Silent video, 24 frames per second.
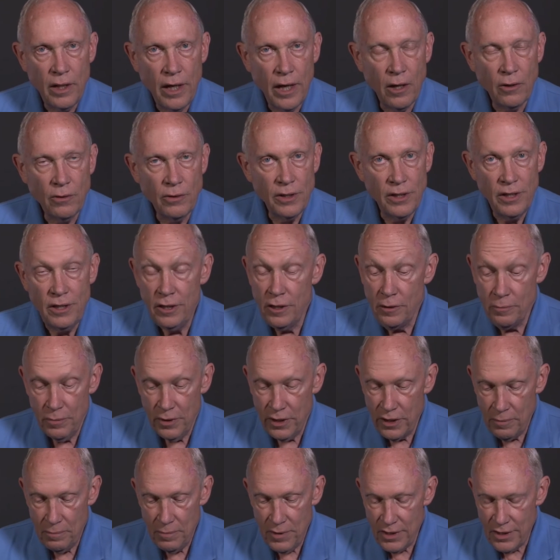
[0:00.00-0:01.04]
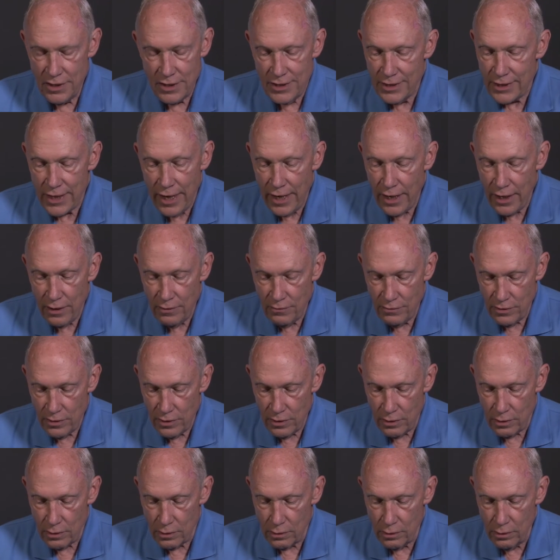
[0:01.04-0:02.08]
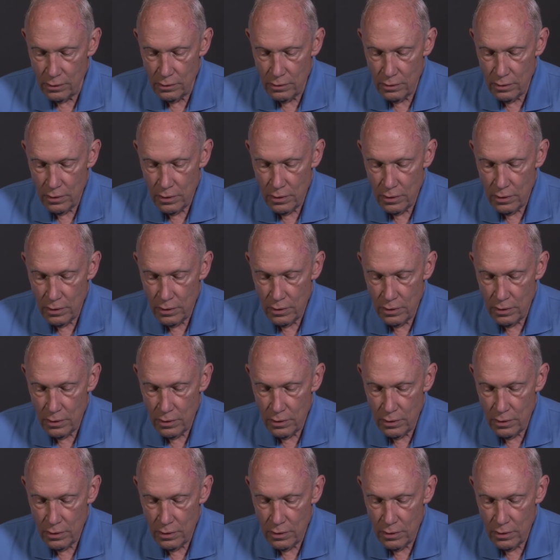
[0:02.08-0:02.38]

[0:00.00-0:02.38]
how can anybody be saved here,